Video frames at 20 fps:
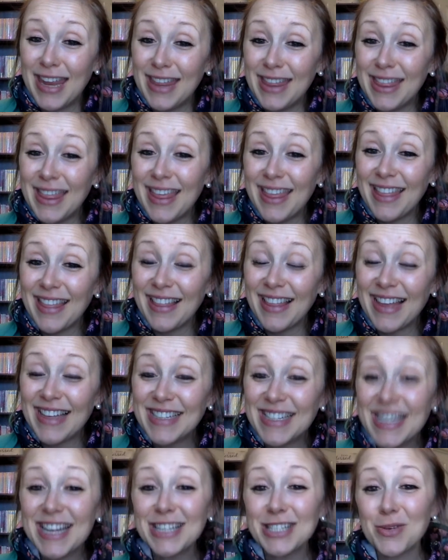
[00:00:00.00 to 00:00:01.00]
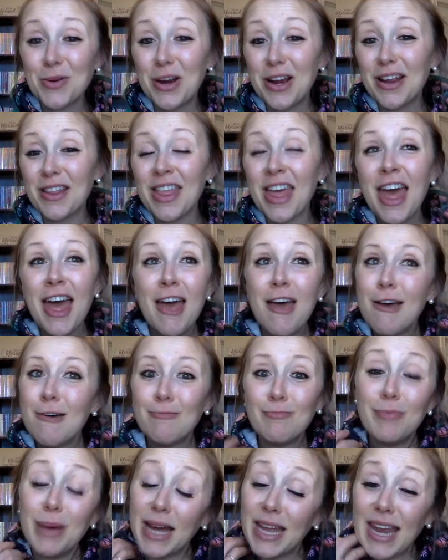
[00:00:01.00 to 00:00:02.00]
than the lesson is worth,
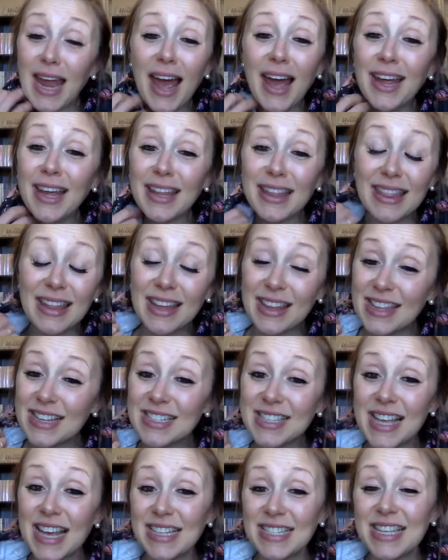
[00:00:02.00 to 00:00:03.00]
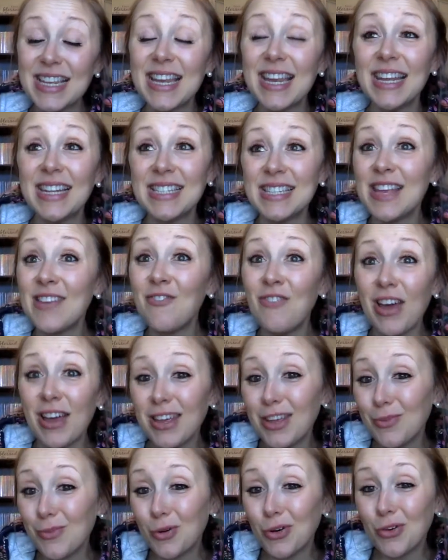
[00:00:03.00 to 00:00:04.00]
but I think this lesson is
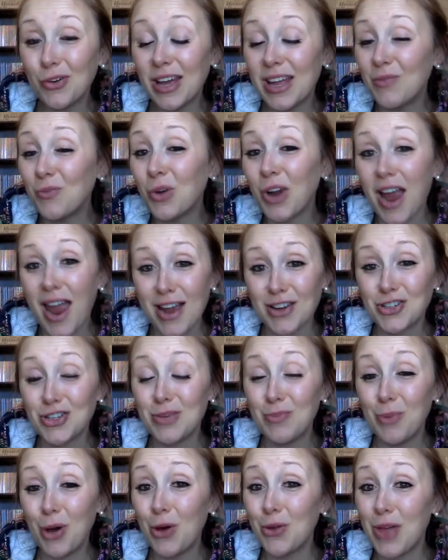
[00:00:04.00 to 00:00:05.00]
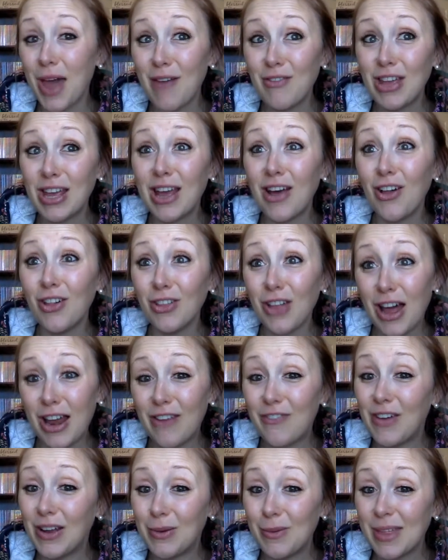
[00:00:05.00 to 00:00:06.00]
invaluable and we're actually both having a lot
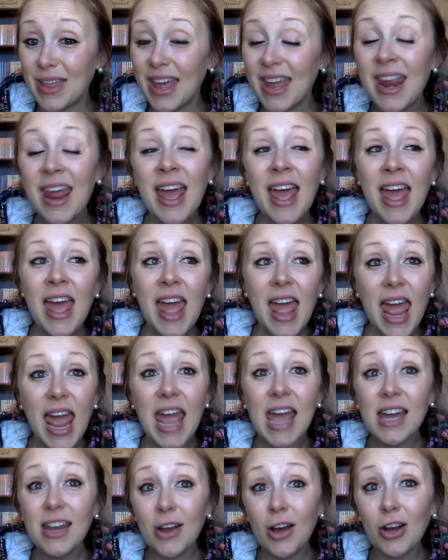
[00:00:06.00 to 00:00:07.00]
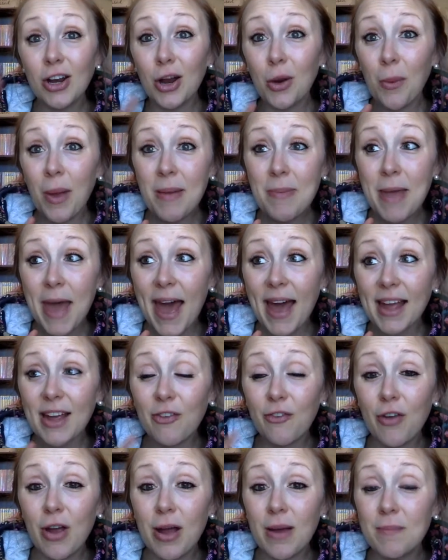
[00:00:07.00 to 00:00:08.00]
of fun with it. And on our way
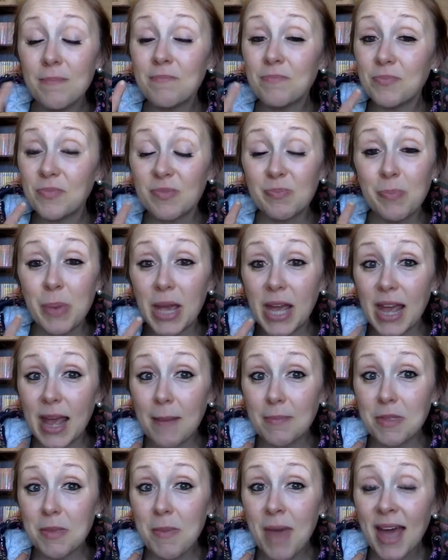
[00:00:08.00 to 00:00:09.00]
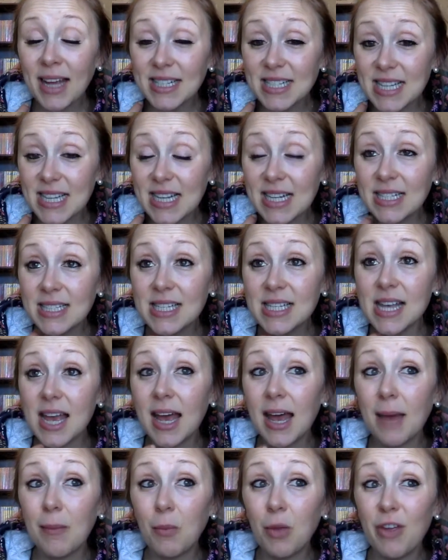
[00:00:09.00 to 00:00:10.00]
back from picking up the magazines,
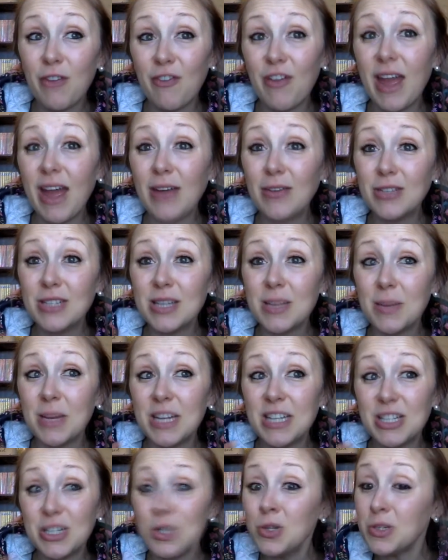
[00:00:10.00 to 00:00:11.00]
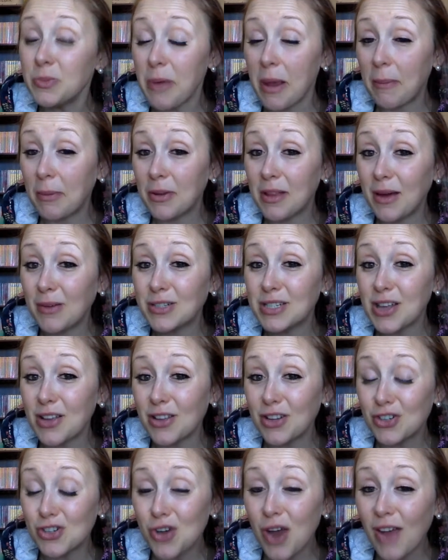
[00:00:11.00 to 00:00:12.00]
we found somebody's newspaper that was
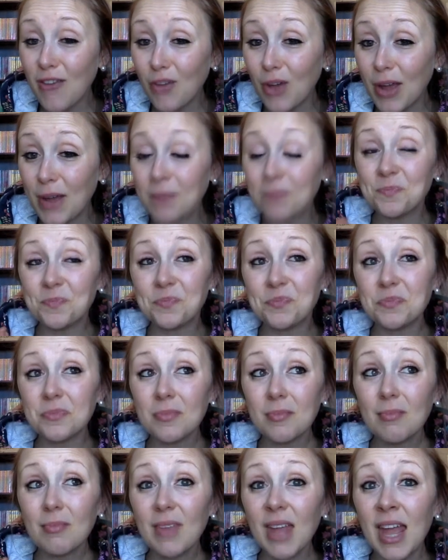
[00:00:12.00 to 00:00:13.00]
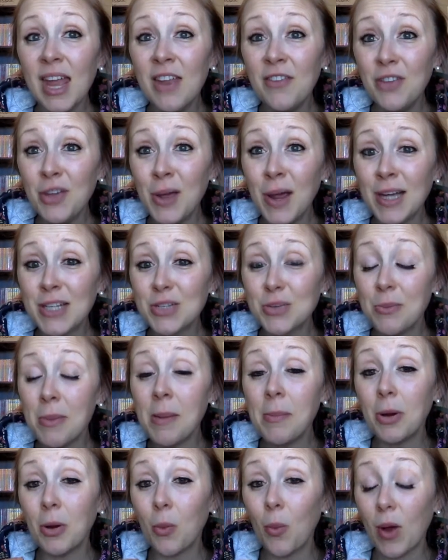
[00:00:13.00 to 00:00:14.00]
on their driveway. And if you guys
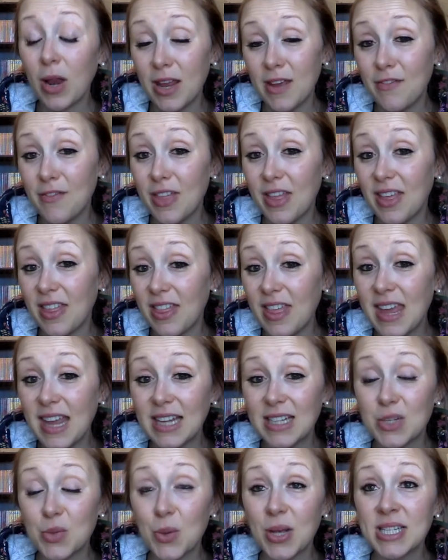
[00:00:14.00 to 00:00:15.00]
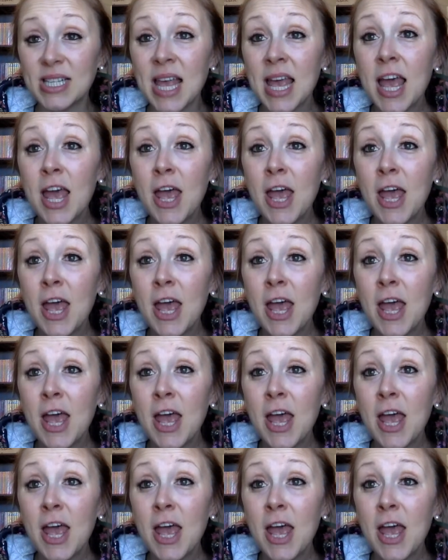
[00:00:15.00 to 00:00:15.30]
remember, one of the things was